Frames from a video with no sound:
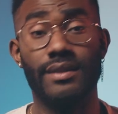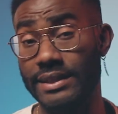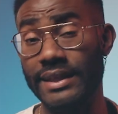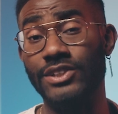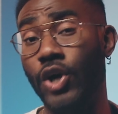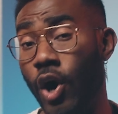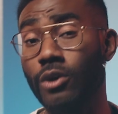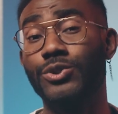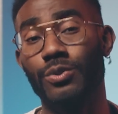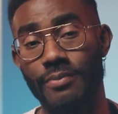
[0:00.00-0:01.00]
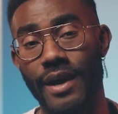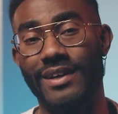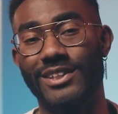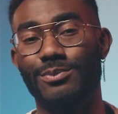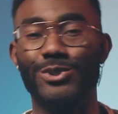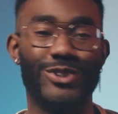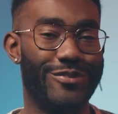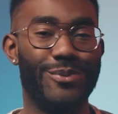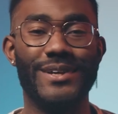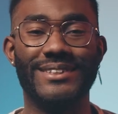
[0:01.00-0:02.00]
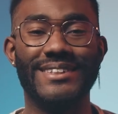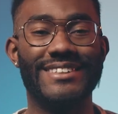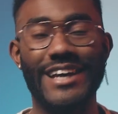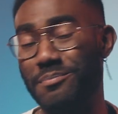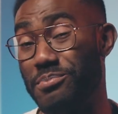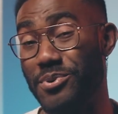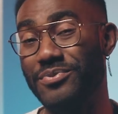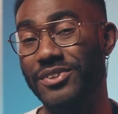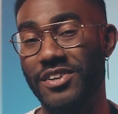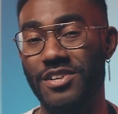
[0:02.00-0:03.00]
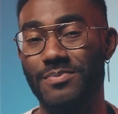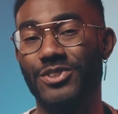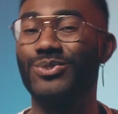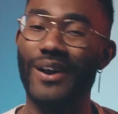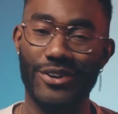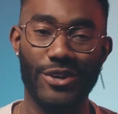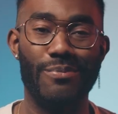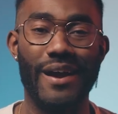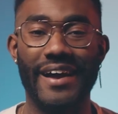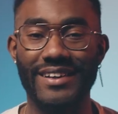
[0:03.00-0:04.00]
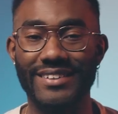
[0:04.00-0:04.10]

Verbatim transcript: These ads also remind customers of your business and improve the sentiment surrounding your brand.